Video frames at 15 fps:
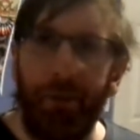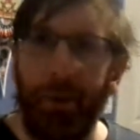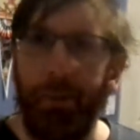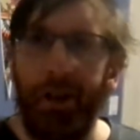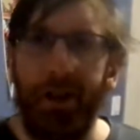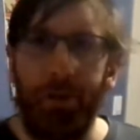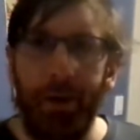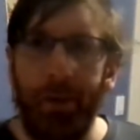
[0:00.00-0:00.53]

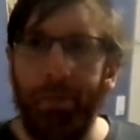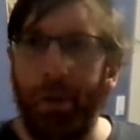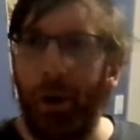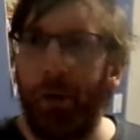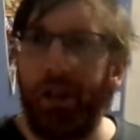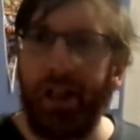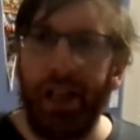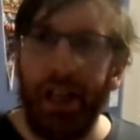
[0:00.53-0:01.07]
between
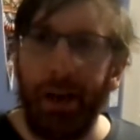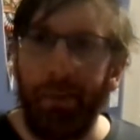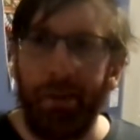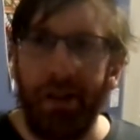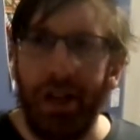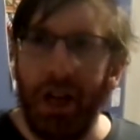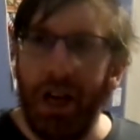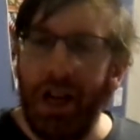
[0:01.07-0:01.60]
both
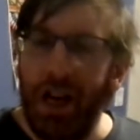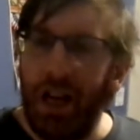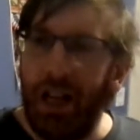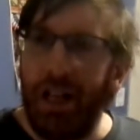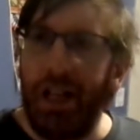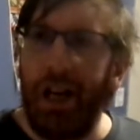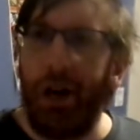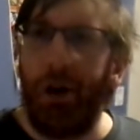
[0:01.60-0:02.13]
teams.
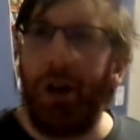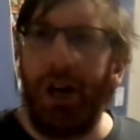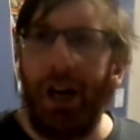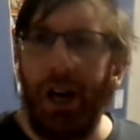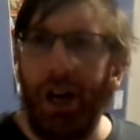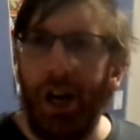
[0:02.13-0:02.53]
Now,